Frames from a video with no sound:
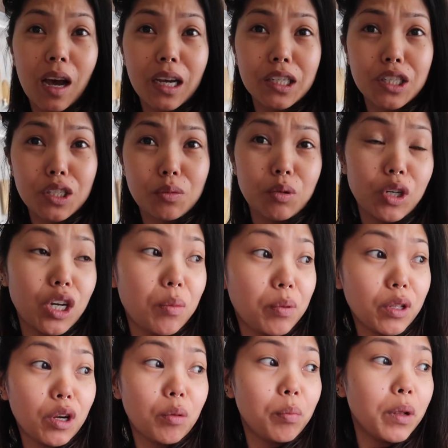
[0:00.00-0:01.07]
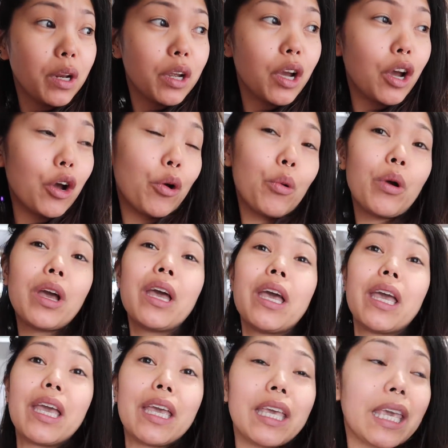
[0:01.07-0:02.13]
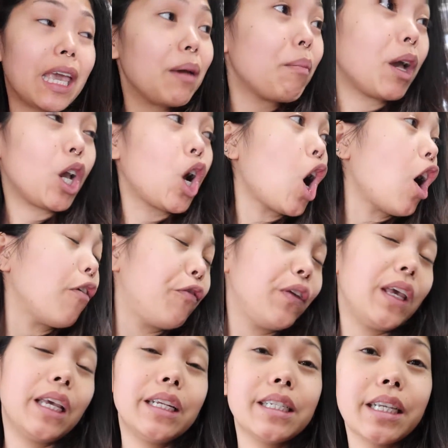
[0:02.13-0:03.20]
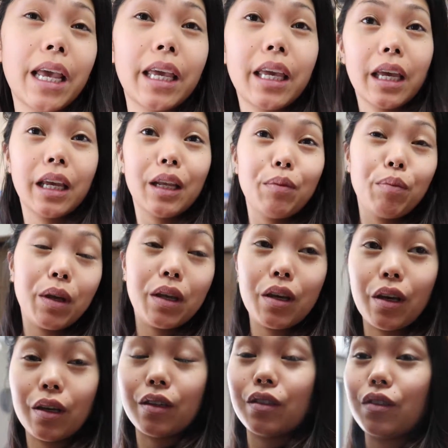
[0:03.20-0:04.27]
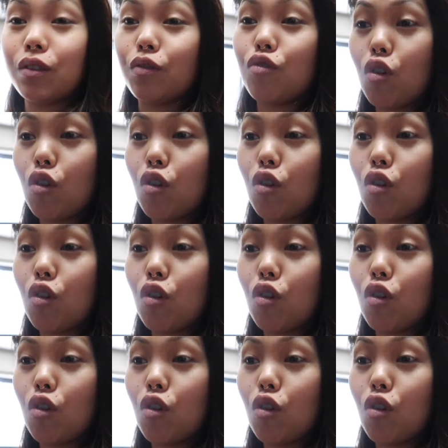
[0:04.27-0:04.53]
I just woke up a little bit ago, get my coffee intake in because you